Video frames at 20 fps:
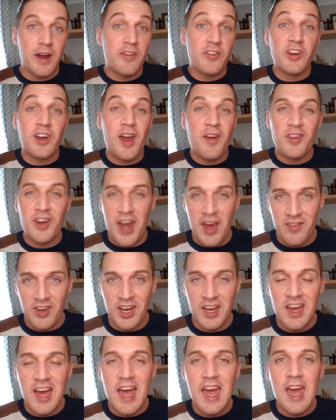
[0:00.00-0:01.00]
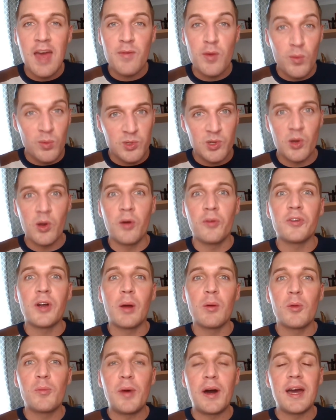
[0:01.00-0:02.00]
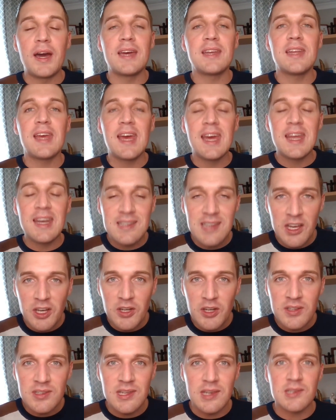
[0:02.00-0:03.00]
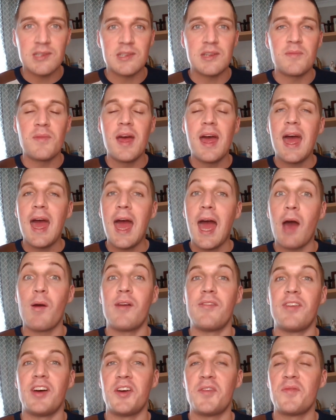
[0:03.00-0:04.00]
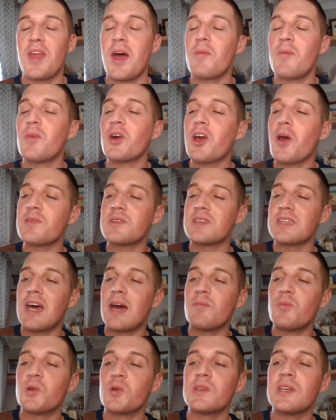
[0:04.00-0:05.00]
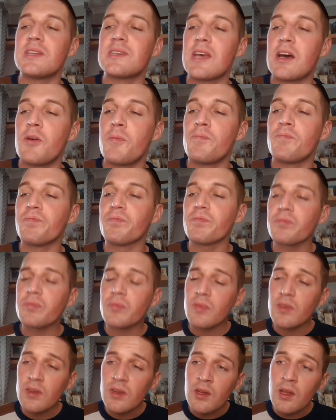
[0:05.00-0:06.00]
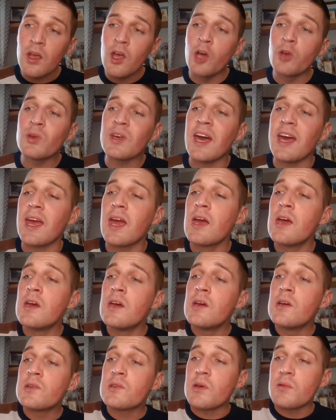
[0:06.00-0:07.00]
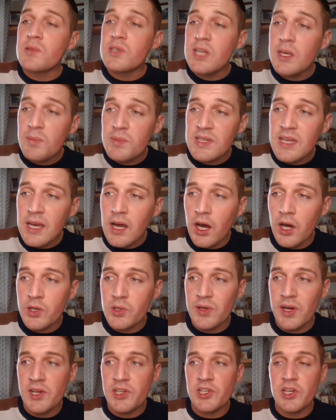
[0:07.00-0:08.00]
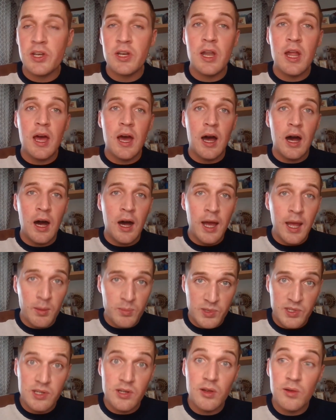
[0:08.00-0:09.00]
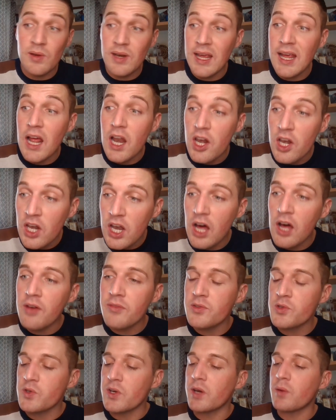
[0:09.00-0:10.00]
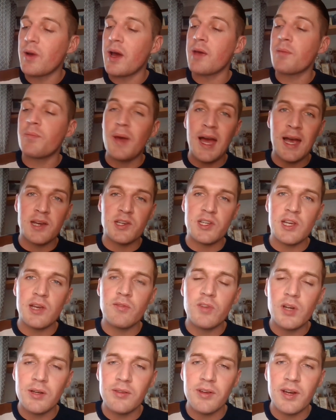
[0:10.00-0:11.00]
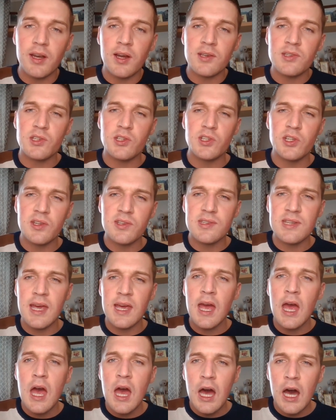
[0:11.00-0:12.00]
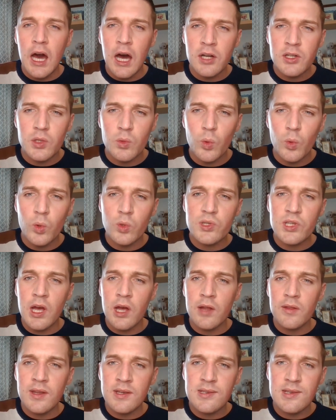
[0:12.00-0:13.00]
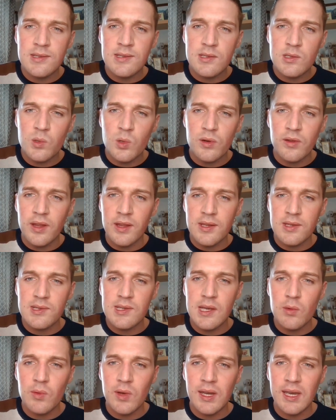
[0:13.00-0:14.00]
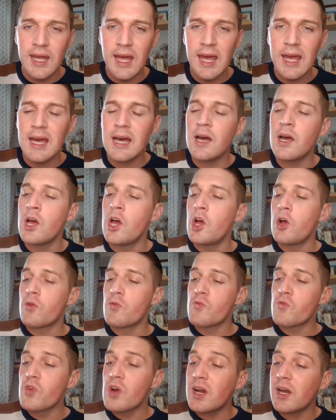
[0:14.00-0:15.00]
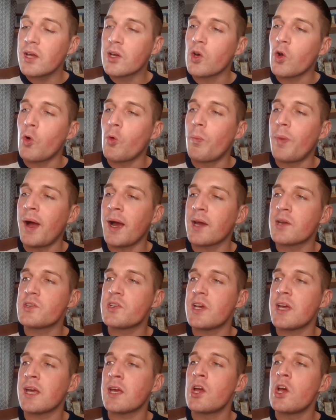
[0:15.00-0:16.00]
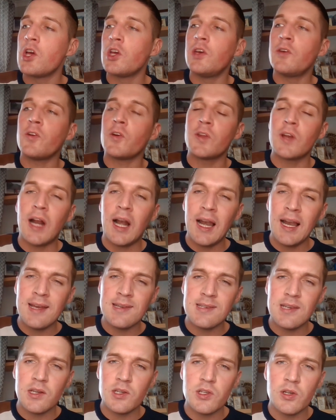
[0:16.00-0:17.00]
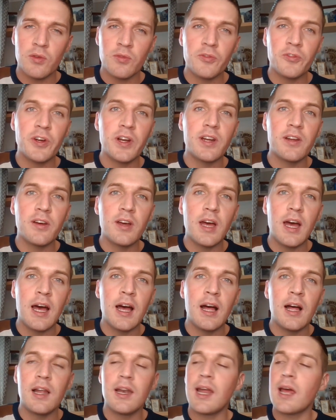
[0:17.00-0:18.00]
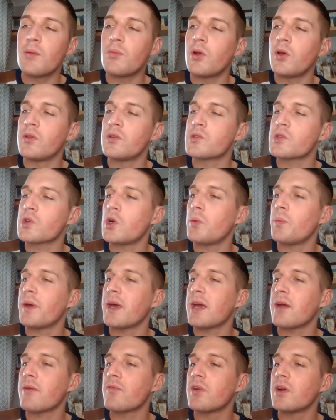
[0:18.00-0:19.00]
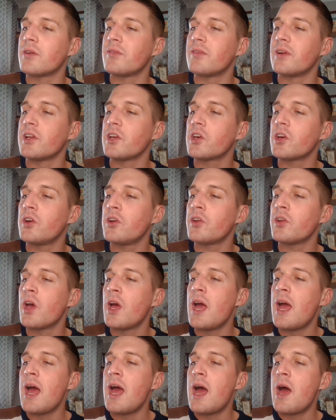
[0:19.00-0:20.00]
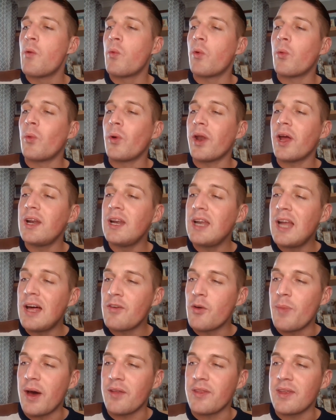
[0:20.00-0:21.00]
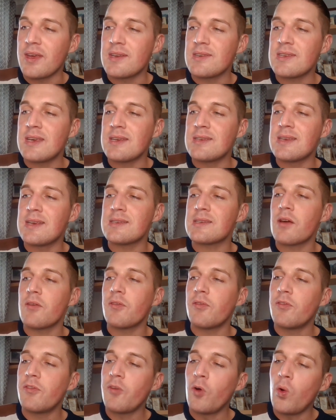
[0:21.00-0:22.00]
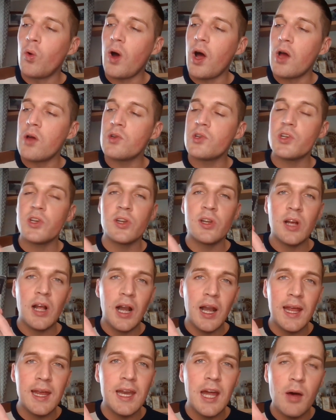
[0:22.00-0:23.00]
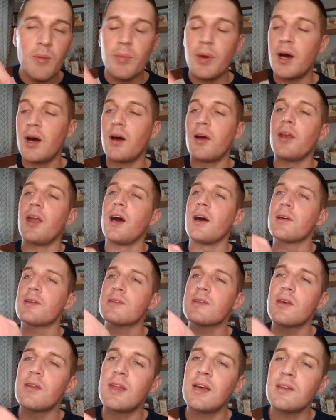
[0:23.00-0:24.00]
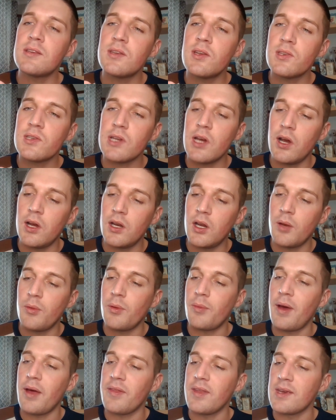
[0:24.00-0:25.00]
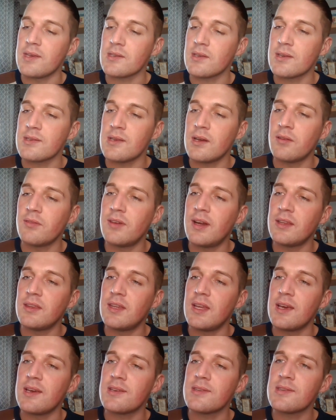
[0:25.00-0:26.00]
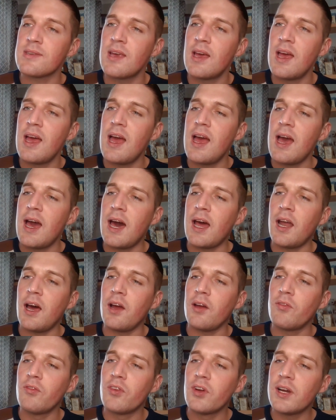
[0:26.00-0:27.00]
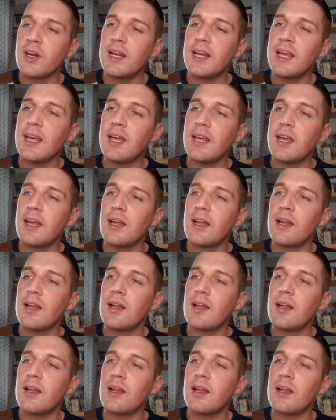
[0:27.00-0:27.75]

forever and ever and ever. If it was on offer, I would buy it. It is a good system, however, and we'll go into that in more detail. Okay, so deep sea hydration I absolutely love straight away. Packaging, really, really nice, as you can see. Under the water, this is sort of like the seaweed here. Really cool packaging. You've got the classic John Frieda uh, label on the top here. Really, really good. But what I love about this is it's 4Ocean cleanup partner. So let's just tell you a little bit about this, because I read this, and I really,